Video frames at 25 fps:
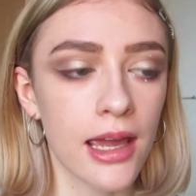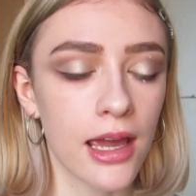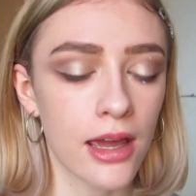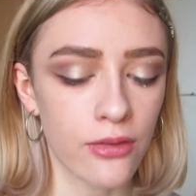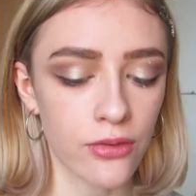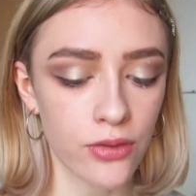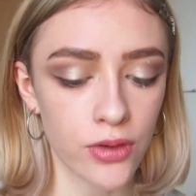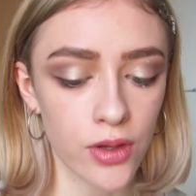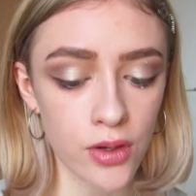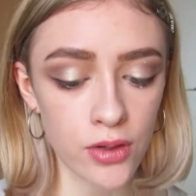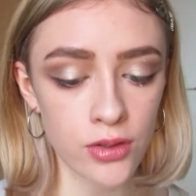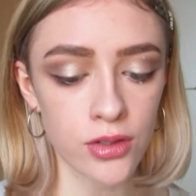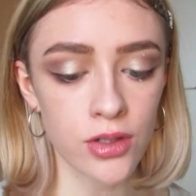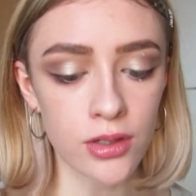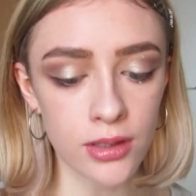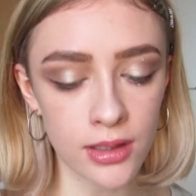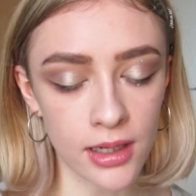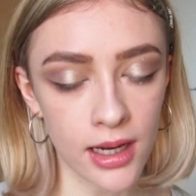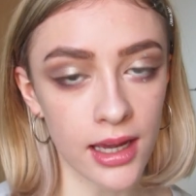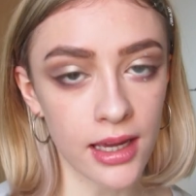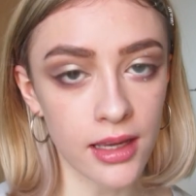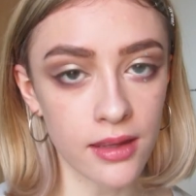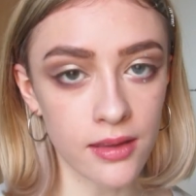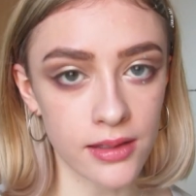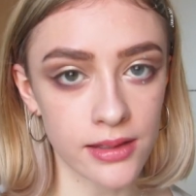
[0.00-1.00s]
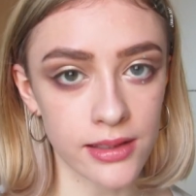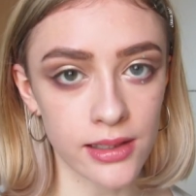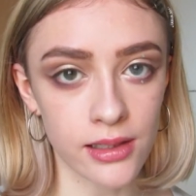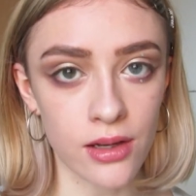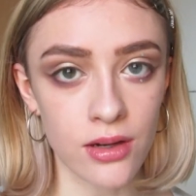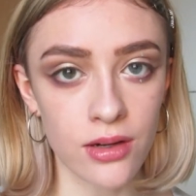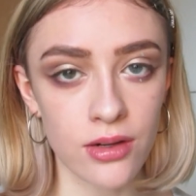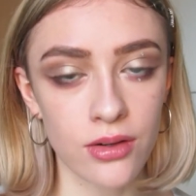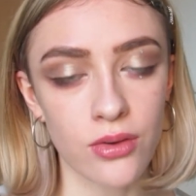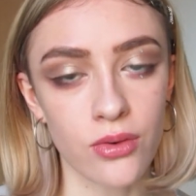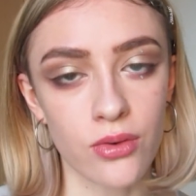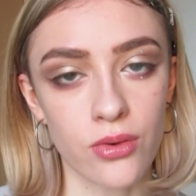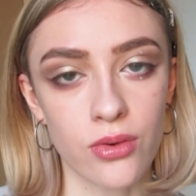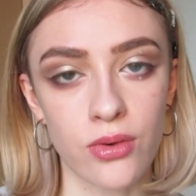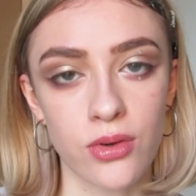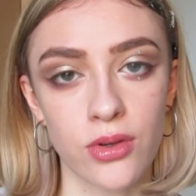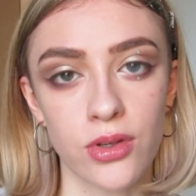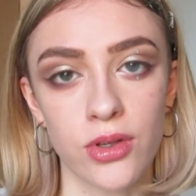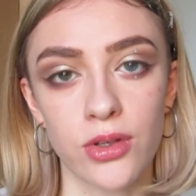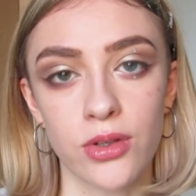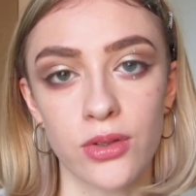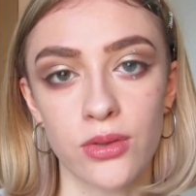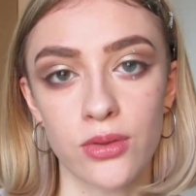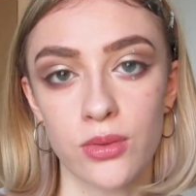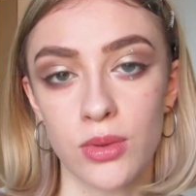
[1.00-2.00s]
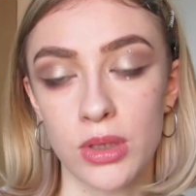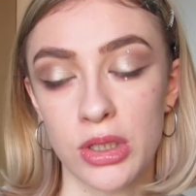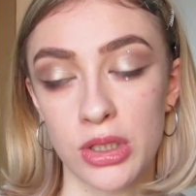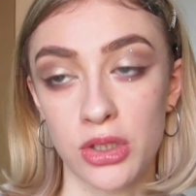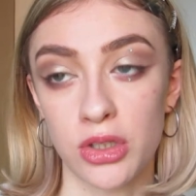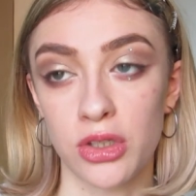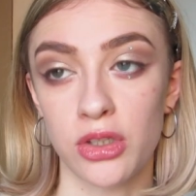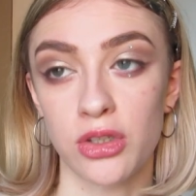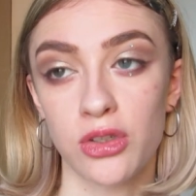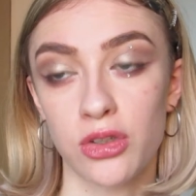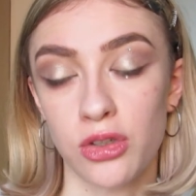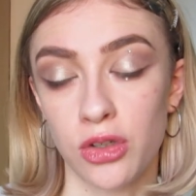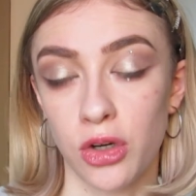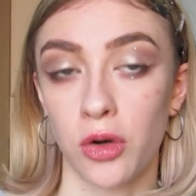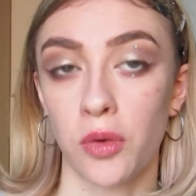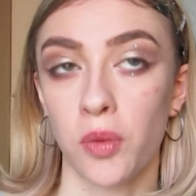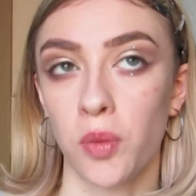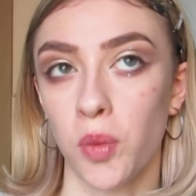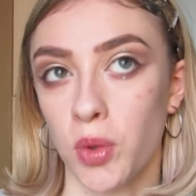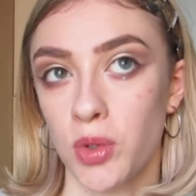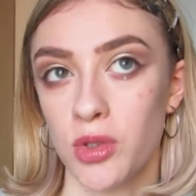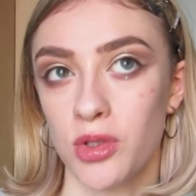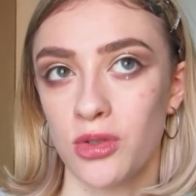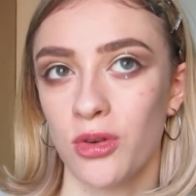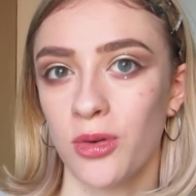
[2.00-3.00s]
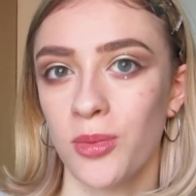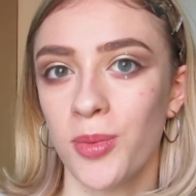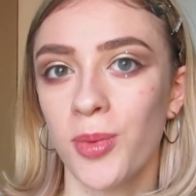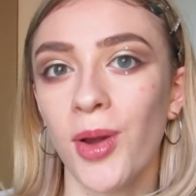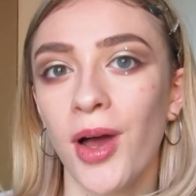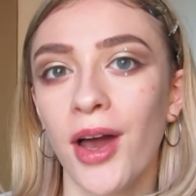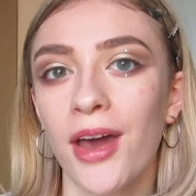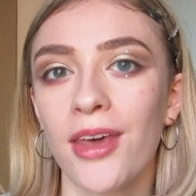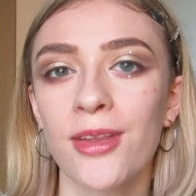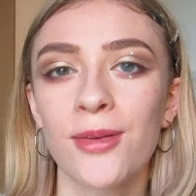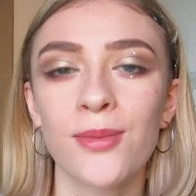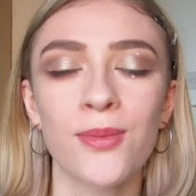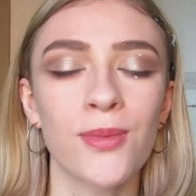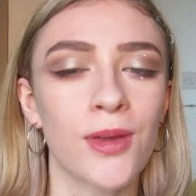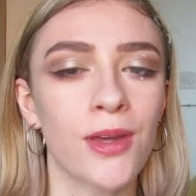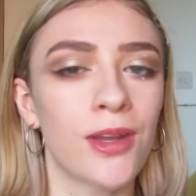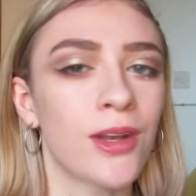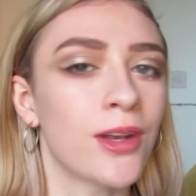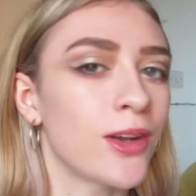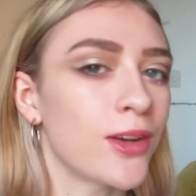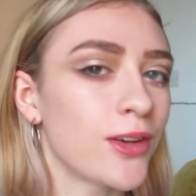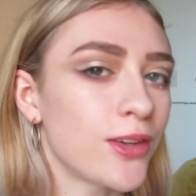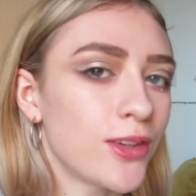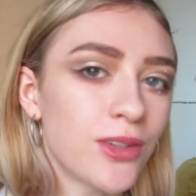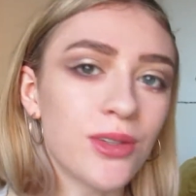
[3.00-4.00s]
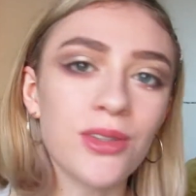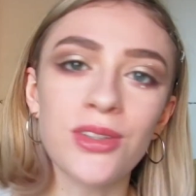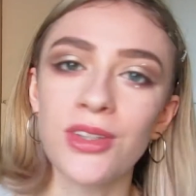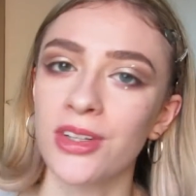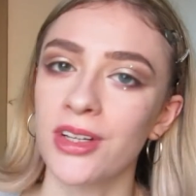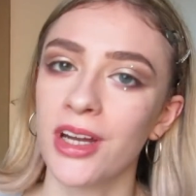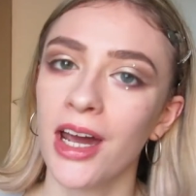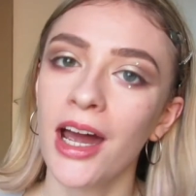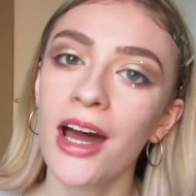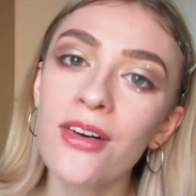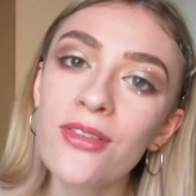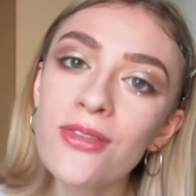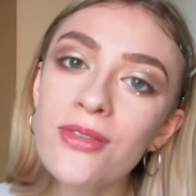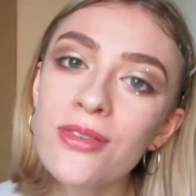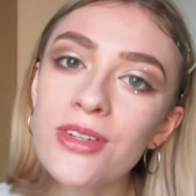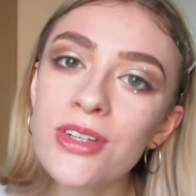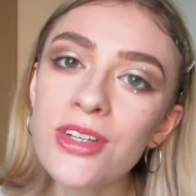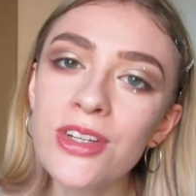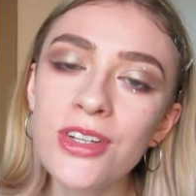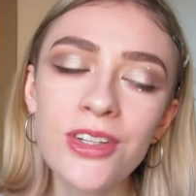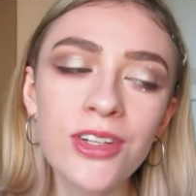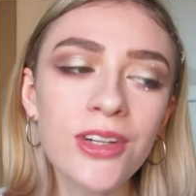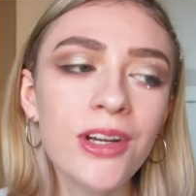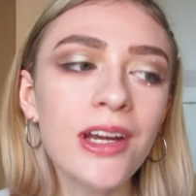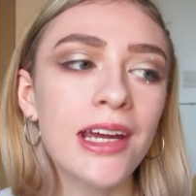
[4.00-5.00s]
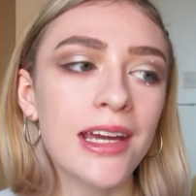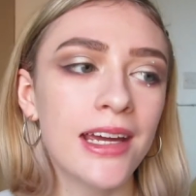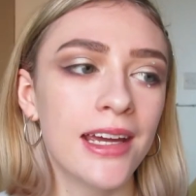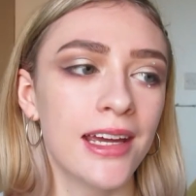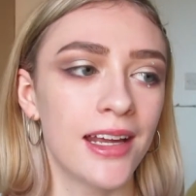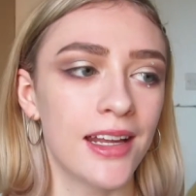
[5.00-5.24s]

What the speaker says: If you don't like this look or you just don't want to apply them, then you don't have to.